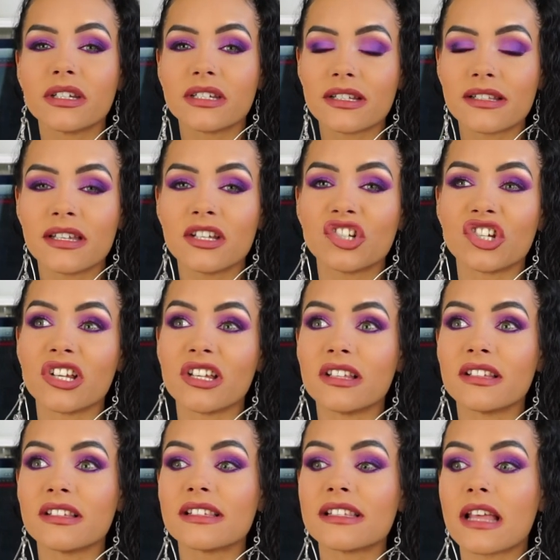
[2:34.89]

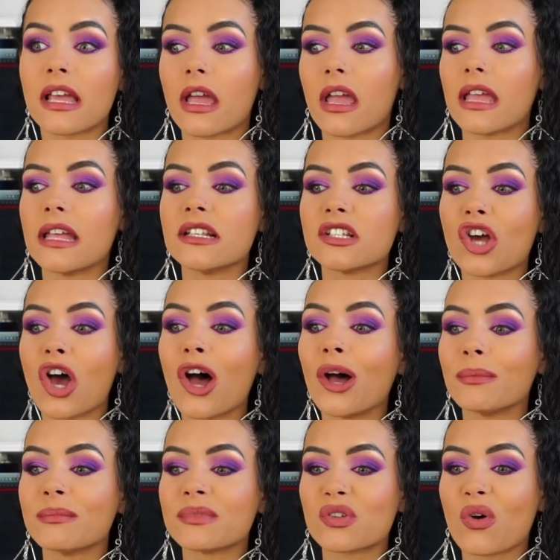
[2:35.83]
decisions in
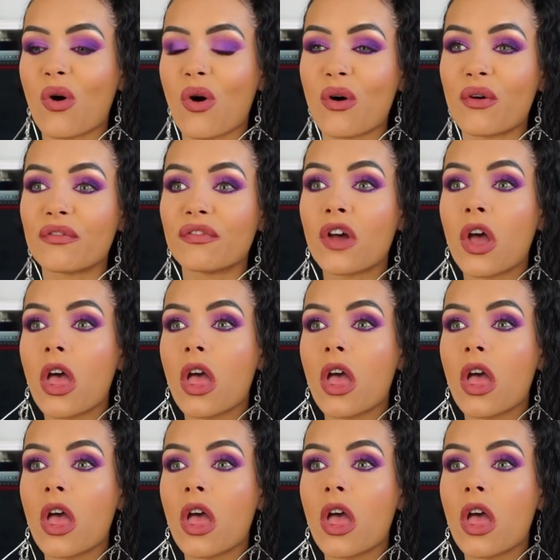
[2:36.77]
terms of